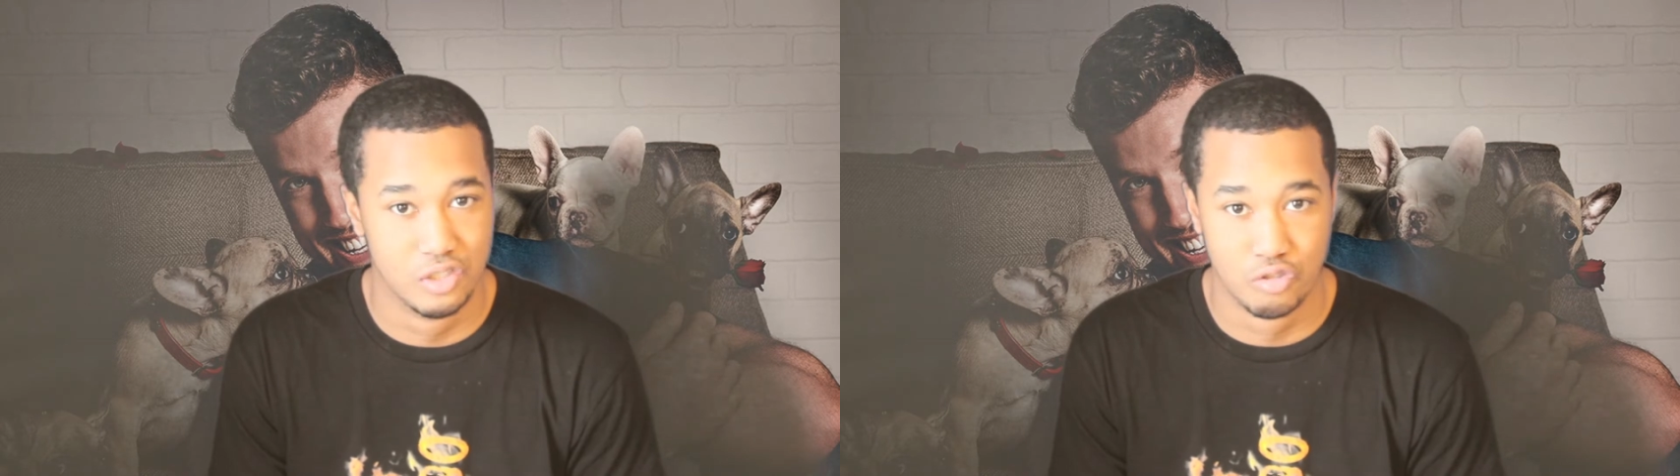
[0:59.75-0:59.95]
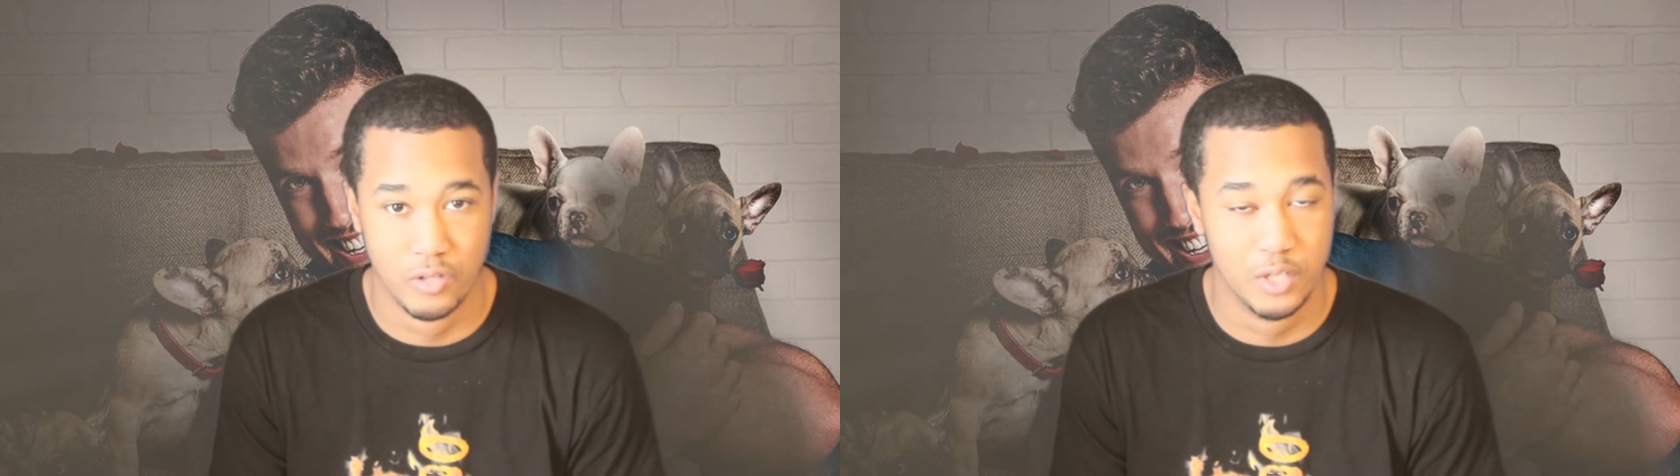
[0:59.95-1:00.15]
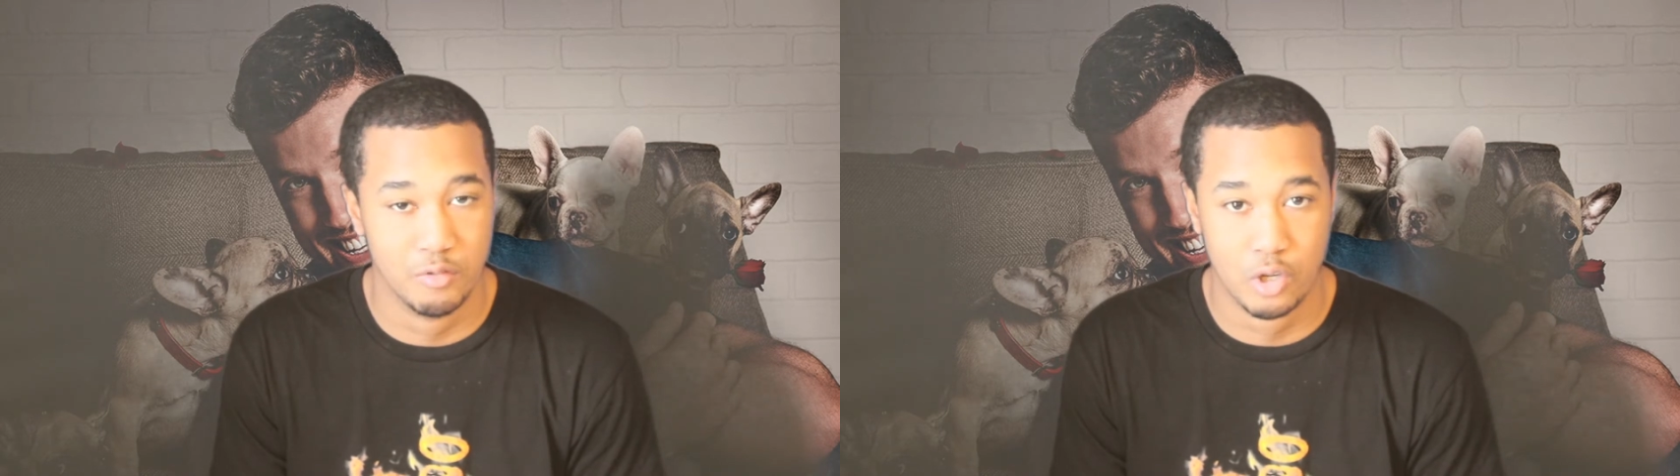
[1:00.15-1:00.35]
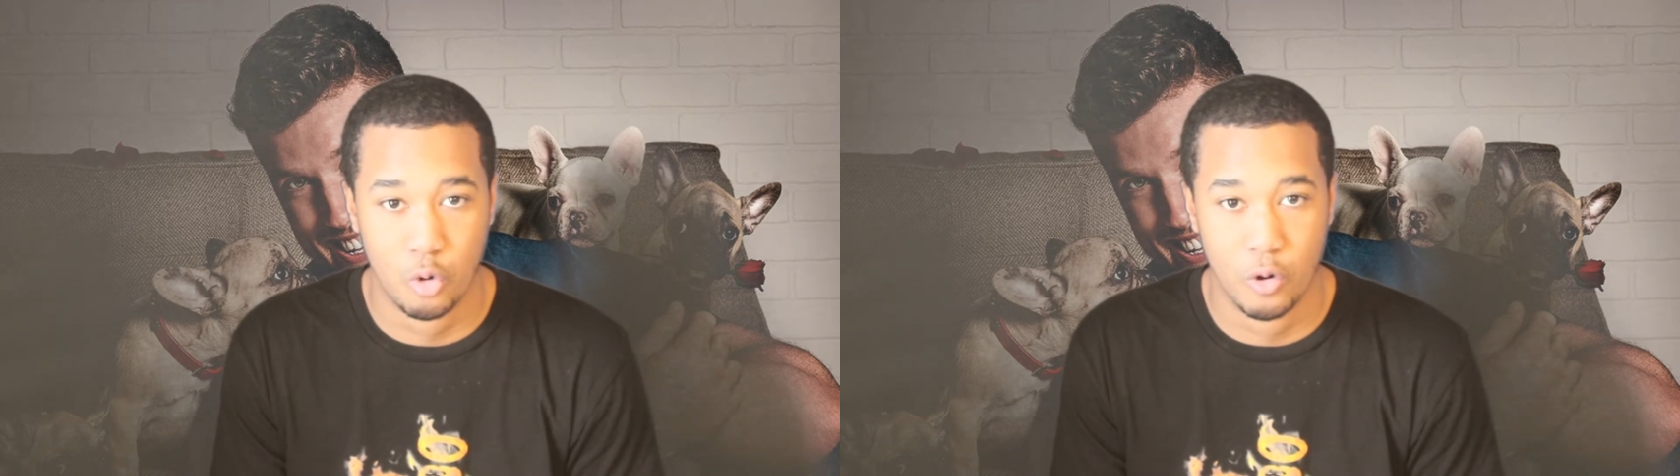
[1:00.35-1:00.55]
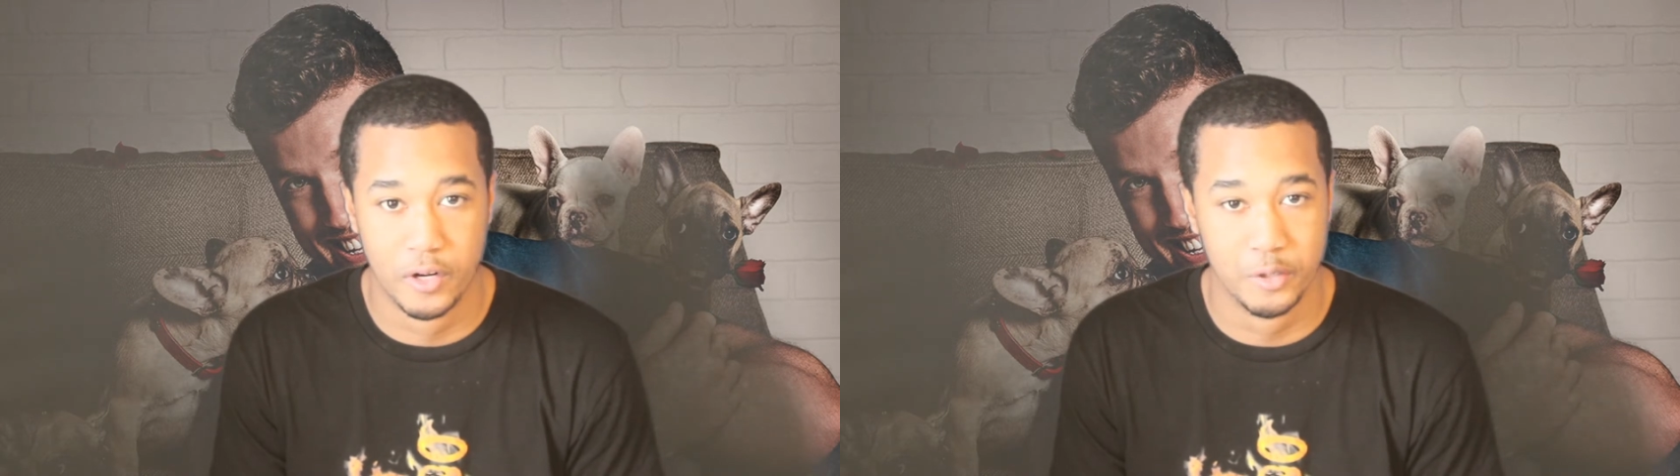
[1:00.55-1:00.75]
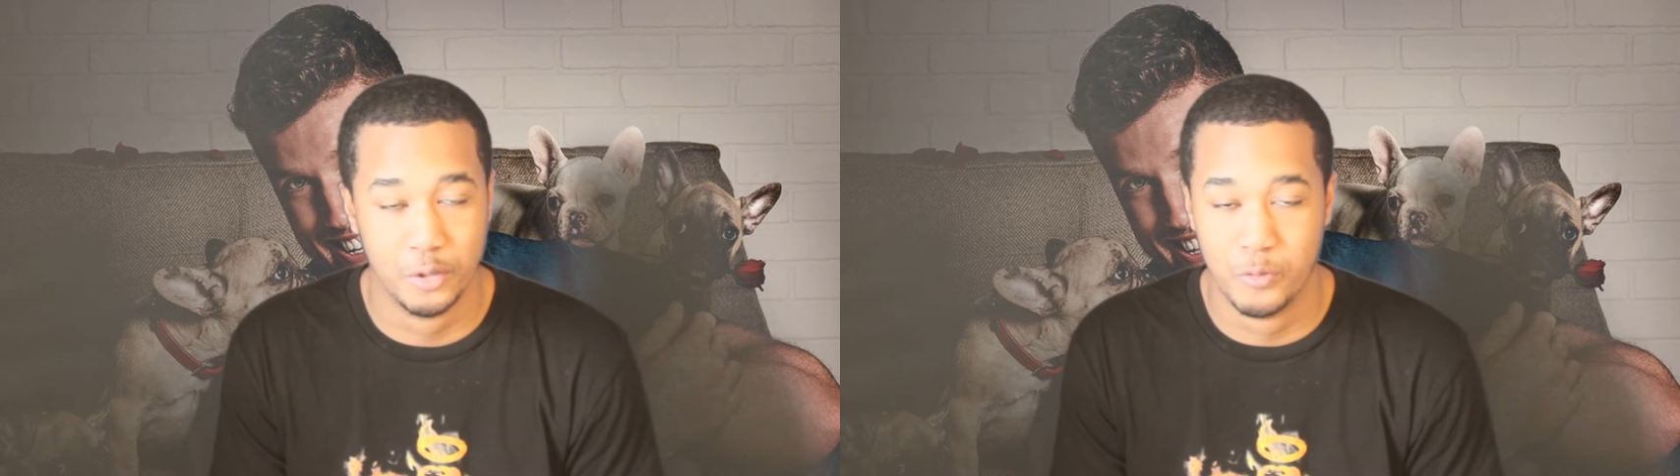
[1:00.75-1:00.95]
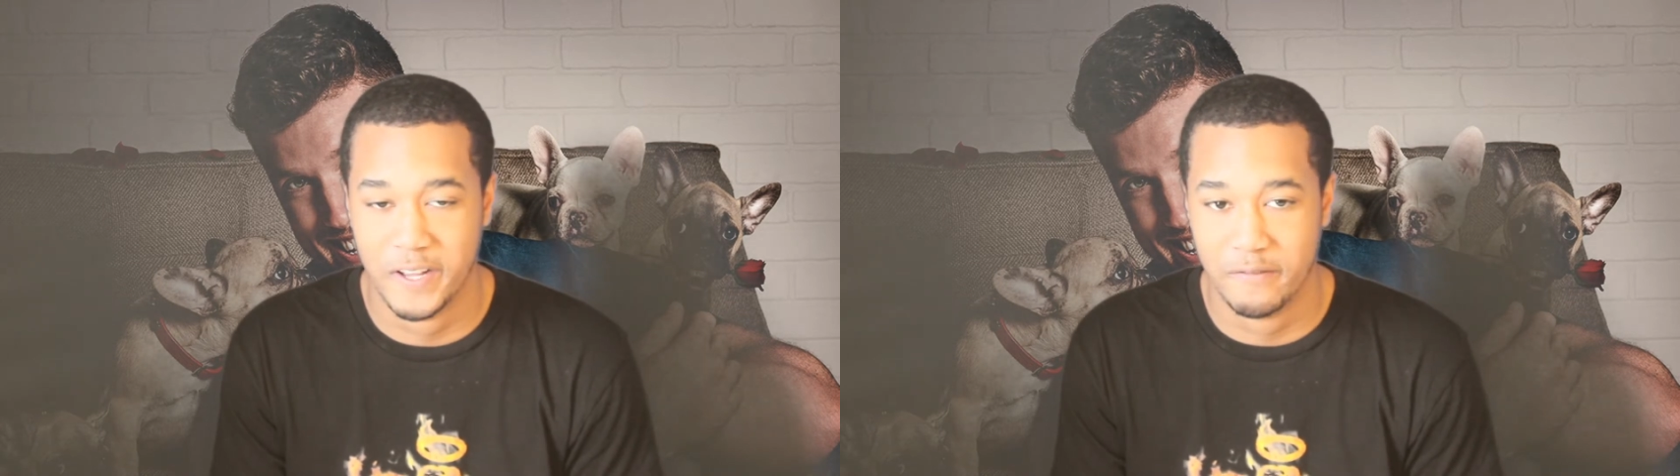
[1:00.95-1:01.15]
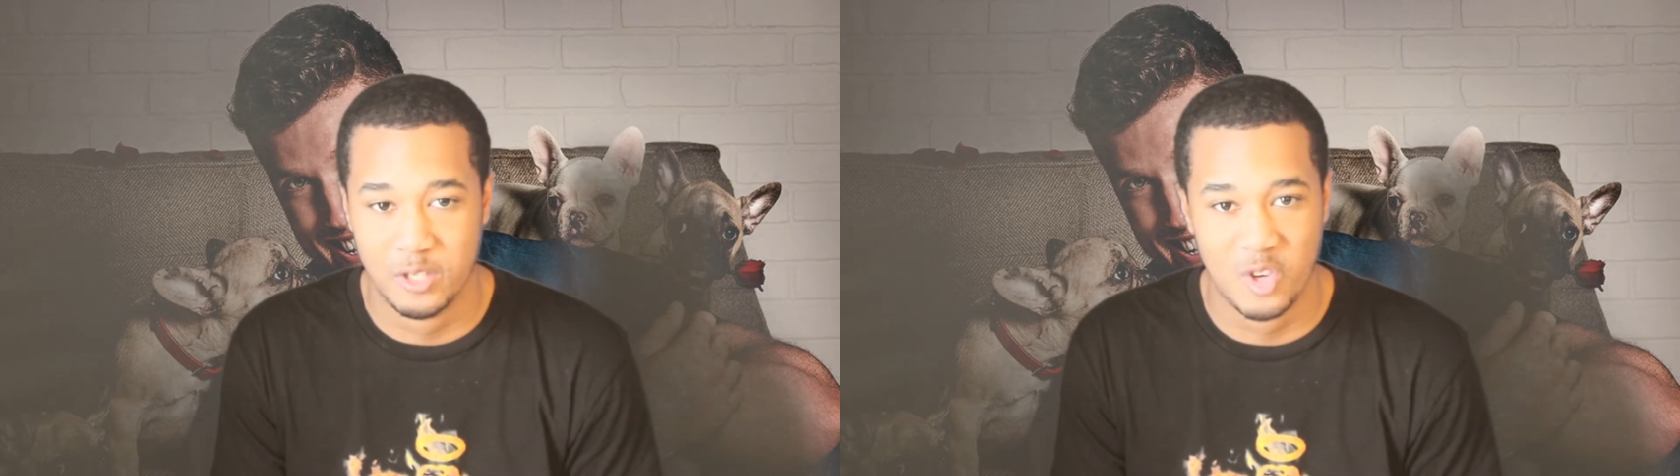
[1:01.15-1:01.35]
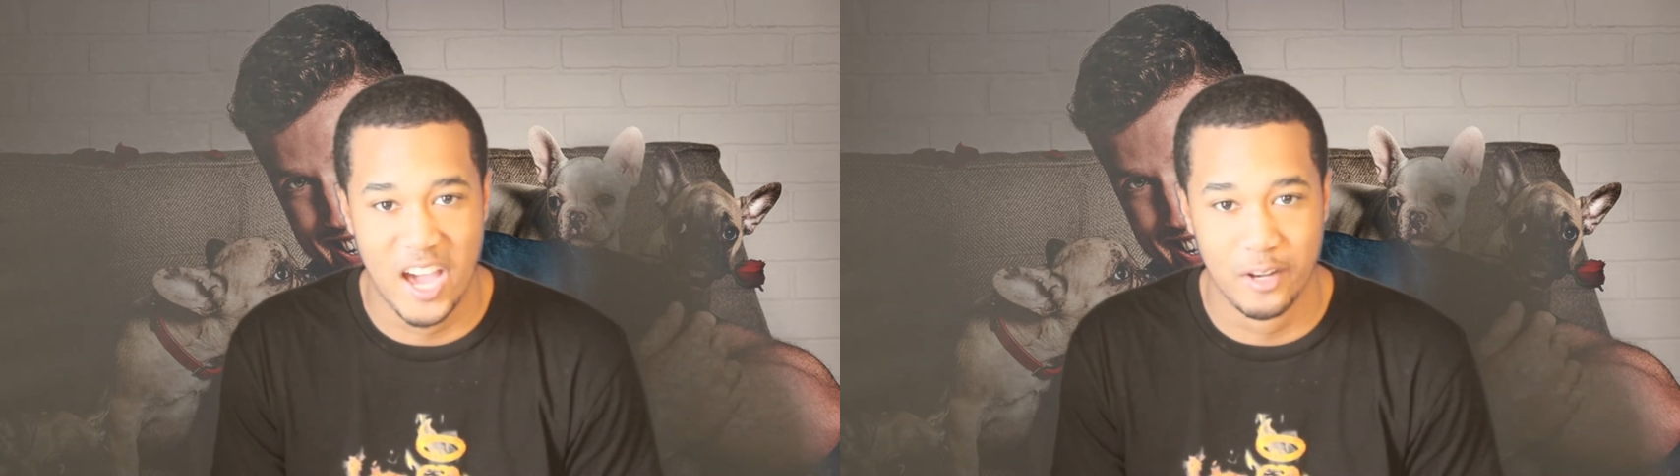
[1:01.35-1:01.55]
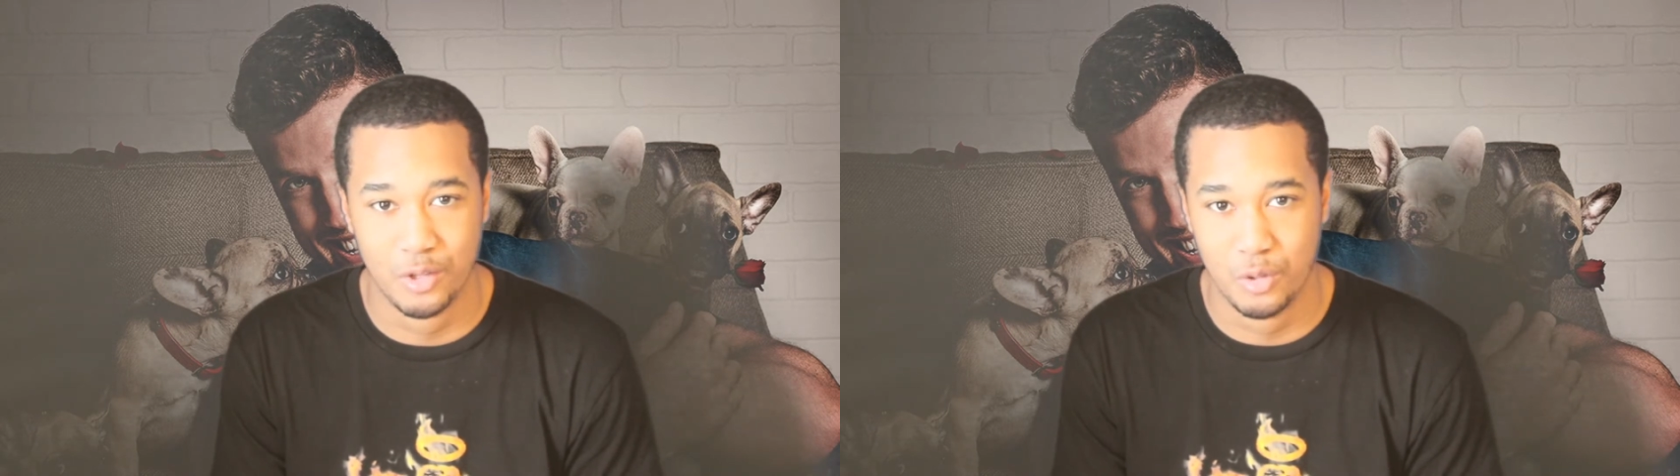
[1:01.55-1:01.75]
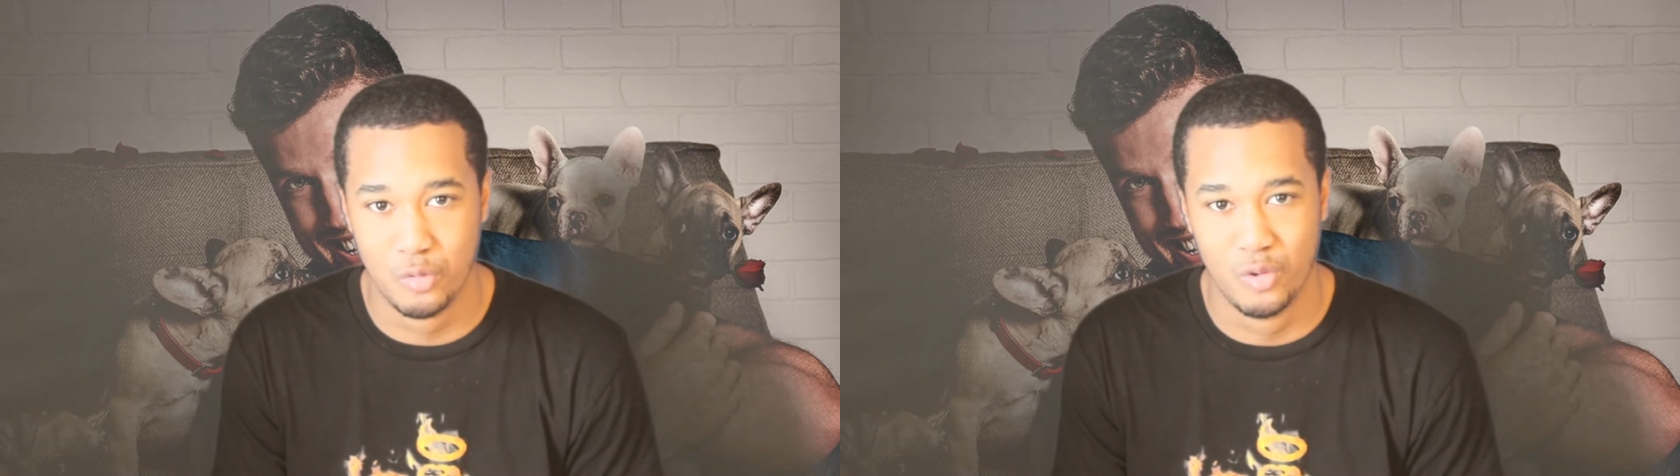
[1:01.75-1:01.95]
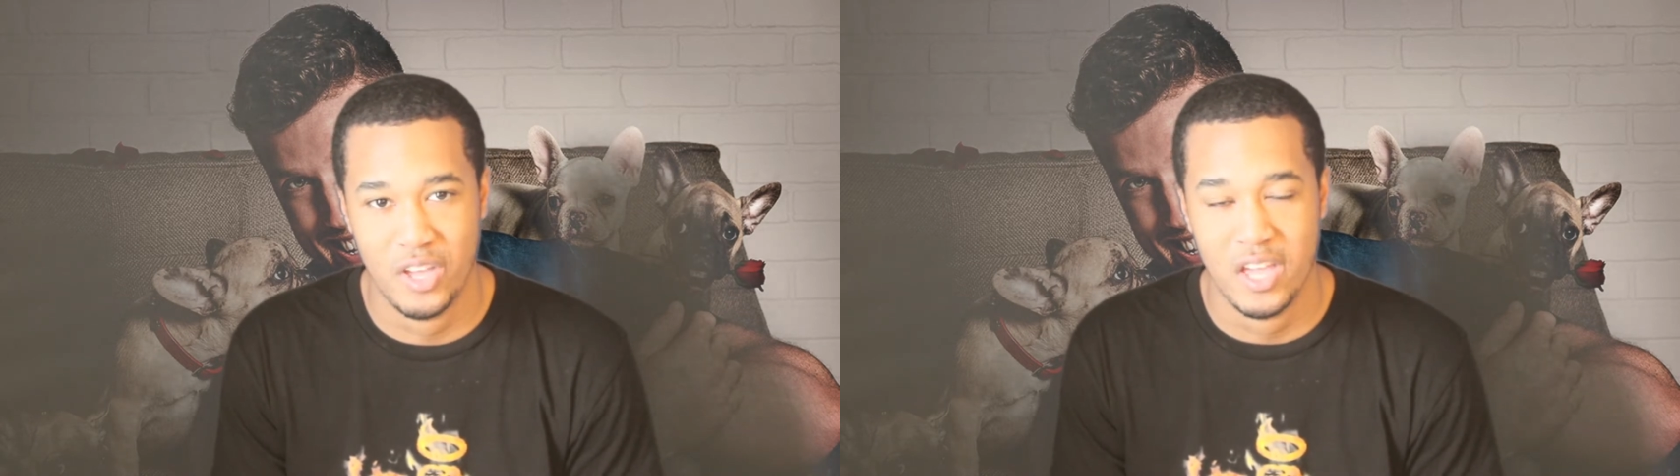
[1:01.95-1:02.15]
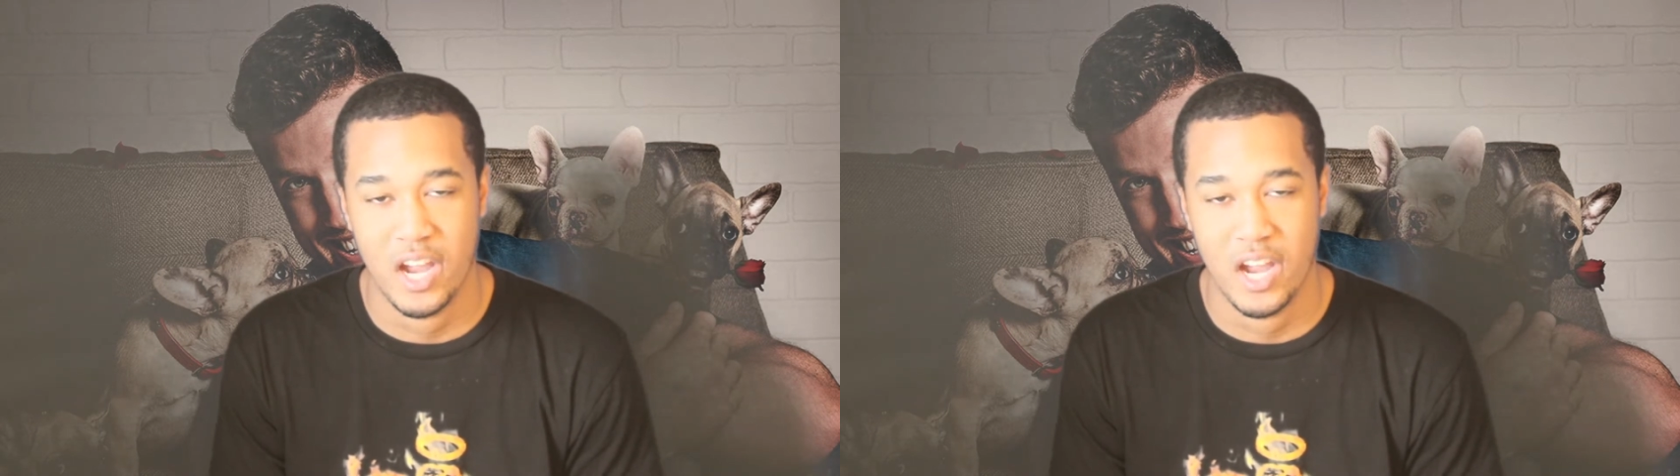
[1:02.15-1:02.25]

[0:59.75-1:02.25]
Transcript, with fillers: screen record do whatever you gotta do.